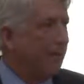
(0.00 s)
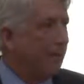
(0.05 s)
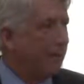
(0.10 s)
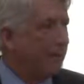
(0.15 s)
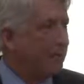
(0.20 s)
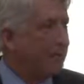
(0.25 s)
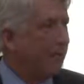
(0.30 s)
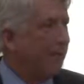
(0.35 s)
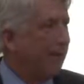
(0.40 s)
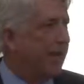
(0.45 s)

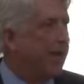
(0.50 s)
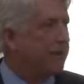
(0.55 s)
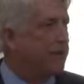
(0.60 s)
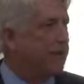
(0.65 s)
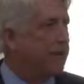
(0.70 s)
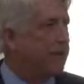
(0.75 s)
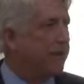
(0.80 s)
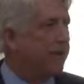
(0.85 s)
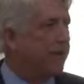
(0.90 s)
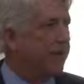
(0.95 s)

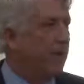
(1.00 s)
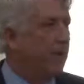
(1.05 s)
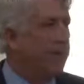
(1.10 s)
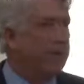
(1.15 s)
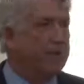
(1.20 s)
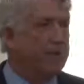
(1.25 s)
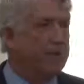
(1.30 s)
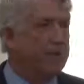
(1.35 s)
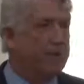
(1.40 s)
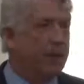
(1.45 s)
operations and
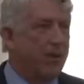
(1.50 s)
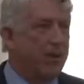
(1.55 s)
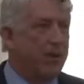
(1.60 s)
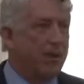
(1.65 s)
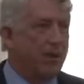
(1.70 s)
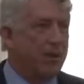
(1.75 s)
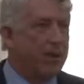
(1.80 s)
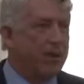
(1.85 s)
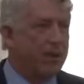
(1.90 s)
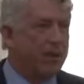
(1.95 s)
functions so
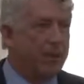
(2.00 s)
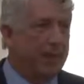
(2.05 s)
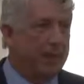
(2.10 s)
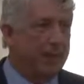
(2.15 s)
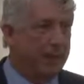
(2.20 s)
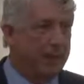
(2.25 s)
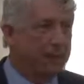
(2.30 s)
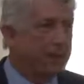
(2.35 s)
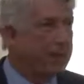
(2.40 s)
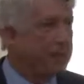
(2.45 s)
that we can
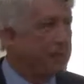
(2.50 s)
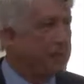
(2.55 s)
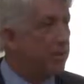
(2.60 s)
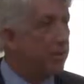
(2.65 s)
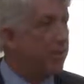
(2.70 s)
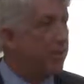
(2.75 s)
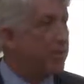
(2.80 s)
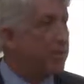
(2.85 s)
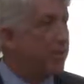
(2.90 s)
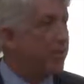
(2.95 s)
be good
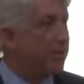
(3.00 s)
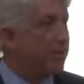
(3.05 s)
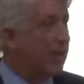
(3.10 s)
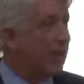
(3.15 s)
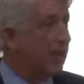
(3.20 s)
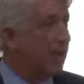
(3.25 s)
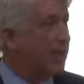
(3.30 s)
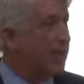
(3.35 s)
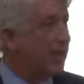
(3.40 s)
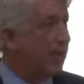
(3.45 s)
stewards of
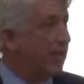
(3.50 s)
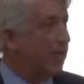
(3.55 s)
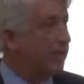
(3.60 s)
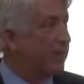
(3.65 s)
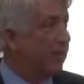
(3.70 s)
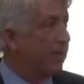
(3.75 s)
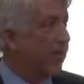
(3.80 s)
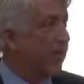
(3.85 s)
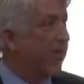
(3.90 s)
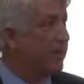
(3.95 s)
taxpayer
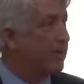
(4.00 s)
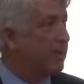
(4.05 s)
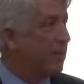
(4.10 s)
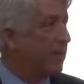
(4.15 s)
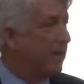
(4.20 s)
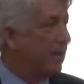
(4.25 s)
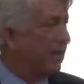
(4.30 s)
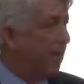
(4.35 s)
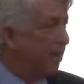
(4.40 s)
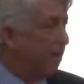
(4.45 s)
dollars,
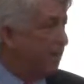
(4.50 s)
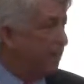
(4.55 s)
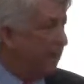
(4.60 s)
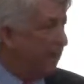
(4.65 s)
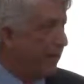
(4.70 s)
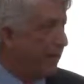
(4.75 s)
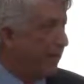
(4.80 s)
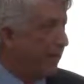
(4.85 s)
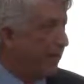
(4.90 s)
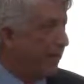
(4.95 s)

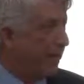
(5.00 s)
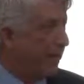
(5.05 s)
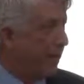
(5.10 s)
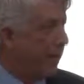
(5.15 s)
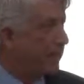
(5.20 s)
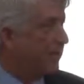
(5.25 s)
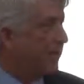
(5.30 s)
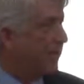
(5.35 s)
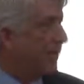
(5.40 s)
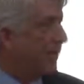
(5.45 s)
operate
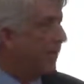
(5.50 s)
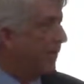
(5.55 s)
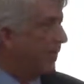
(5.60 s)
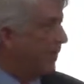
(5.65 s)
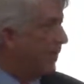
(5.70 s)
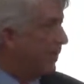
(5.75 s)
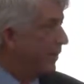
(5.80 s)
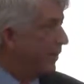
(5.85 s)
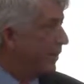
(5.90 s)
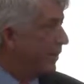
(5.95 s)
effectively,
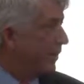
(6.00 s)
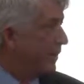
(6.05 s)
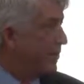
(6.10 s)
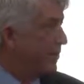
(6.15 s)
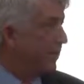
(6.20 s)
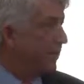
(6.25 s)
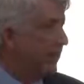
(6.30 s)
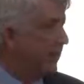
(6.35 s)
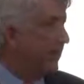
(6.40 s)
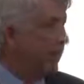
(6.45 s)

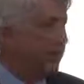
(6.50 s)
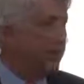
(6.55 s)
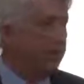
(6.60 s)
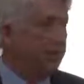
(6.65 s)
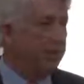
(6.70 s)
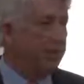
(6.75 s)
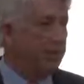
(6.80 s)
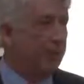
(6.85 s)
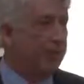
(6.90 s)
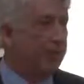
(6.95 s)
efficiently, and
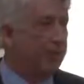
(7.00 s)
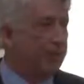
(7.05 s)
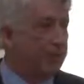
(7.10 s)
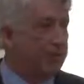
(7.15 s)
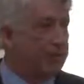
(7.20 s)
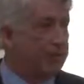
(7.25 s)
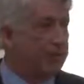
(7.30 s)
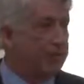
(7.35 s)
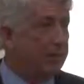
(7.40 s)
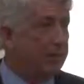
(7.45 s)
deliver the
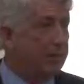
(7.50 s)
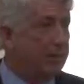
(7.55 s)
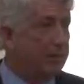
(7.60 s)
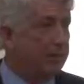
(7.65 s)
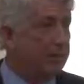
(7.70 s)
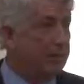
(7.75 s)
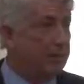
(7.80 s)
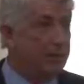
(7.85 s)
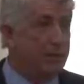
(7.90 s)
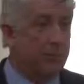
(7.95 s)
best legal
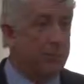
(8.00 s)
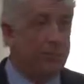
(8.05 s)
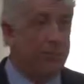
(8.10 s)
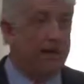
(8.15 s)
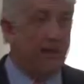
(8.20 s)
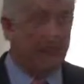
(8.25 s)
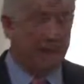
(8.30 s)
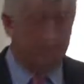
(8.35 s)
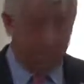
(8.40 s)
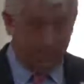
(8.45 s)
services we can